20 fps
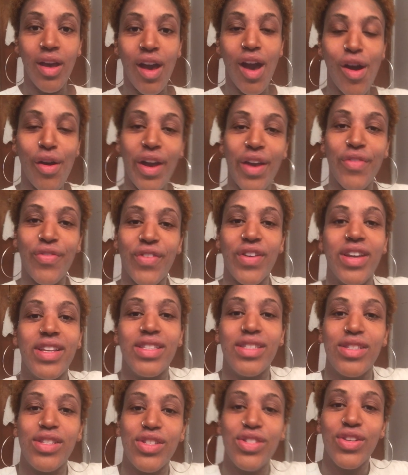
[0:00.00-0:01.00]
Okay
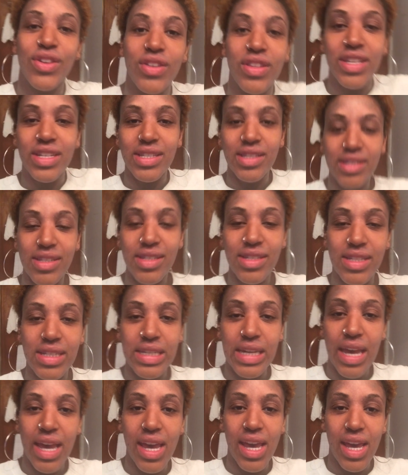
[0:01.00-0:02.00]
friends, so this is
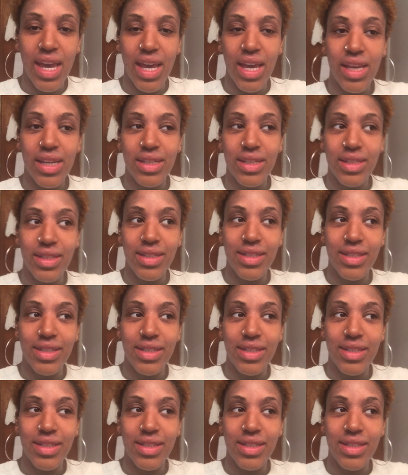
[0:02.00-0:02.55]
day